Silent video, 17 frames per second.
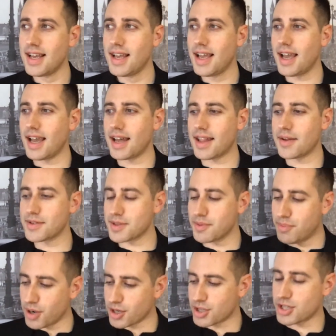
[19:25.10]
And there was a
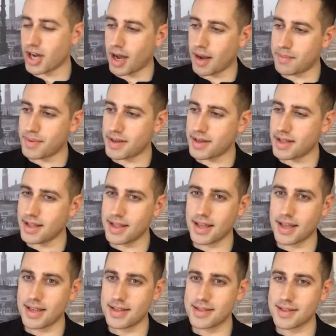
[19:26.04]
bookshop, and
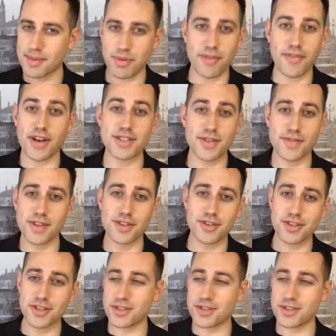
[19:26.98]
he's a professor of literature,